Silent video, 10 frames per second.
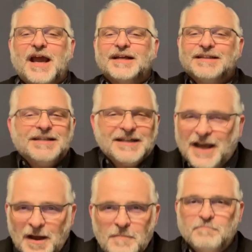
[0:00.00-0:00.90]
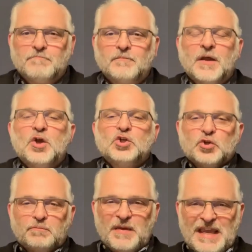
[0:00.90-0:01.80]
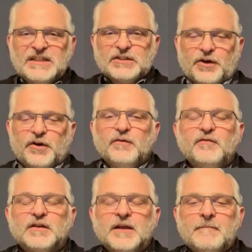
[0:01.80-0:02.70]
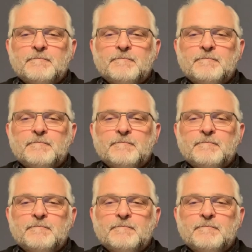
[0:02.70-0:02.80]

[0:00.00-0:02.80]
I didn't come to be served.